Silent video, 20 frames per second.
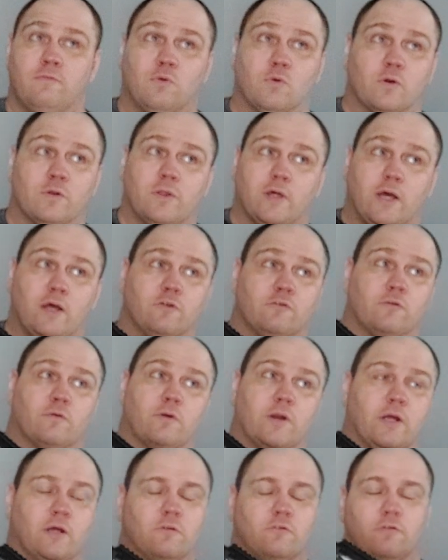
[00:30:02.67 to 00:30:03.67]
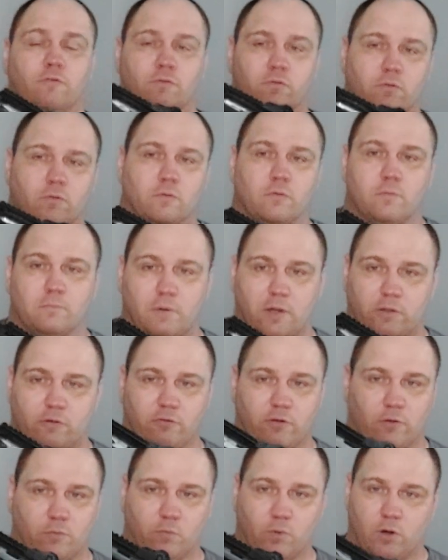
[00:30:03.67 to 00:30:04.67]
4,000 rounds through my
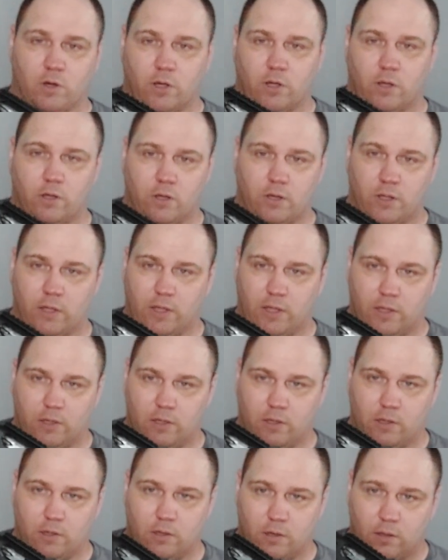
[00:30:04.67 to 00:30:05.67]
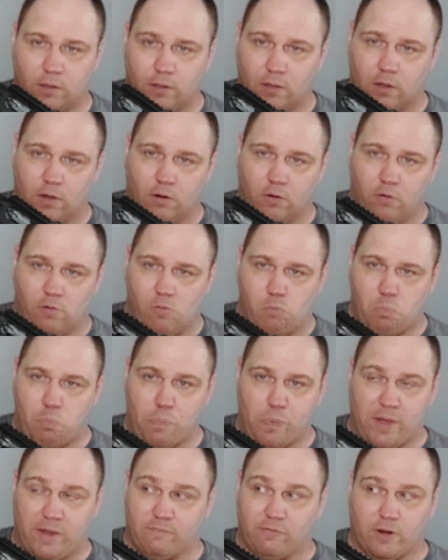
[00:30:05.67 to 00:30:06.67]
Gen 1 and
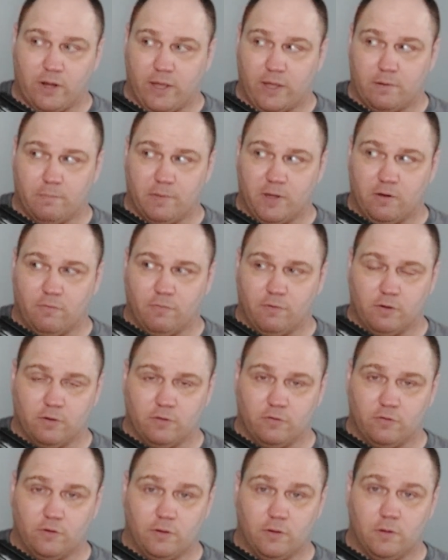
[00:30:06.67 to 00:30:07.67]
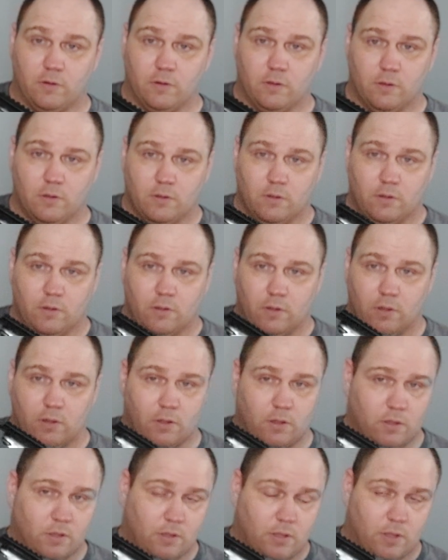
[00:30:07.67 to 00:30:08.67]
never had a malfunction.
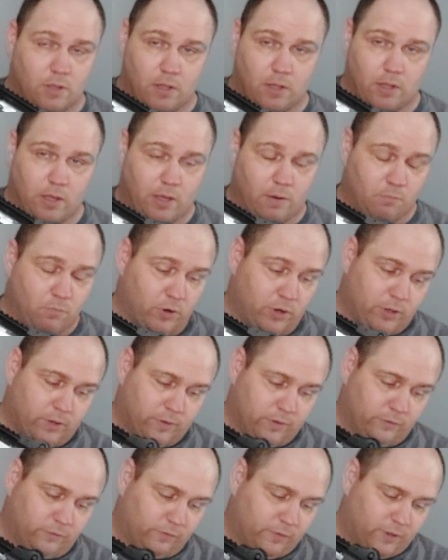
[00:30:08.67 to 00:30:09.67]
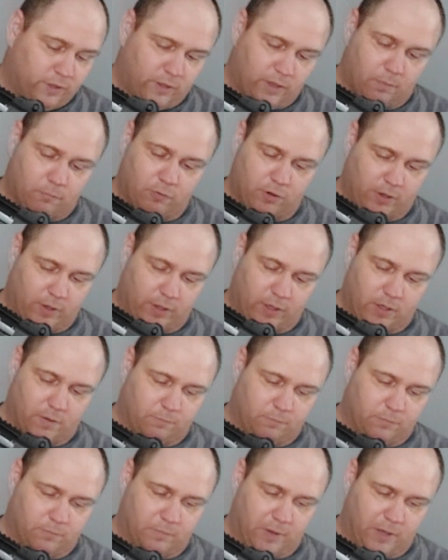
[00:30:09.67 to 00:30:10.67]
I'm running this thing, I'm trying to get
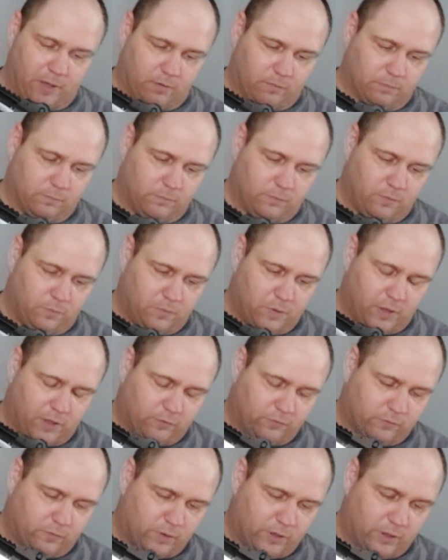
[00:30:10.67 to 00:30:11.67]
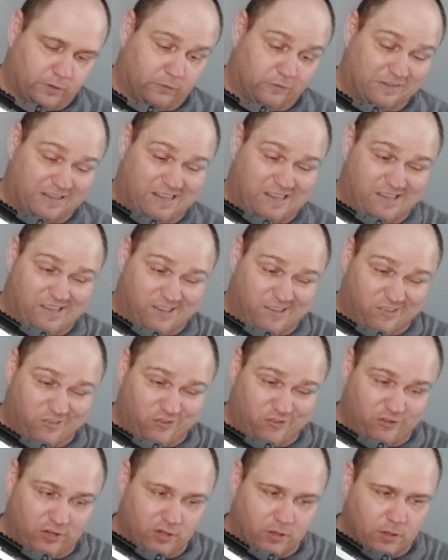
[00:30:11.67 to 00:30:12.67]
up to about 2,000
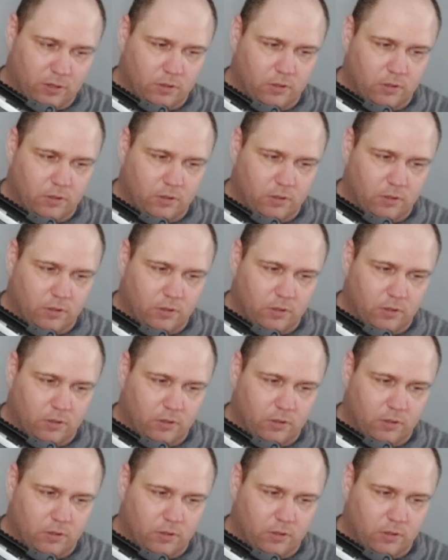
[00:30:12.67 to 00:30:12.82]
rounds-ish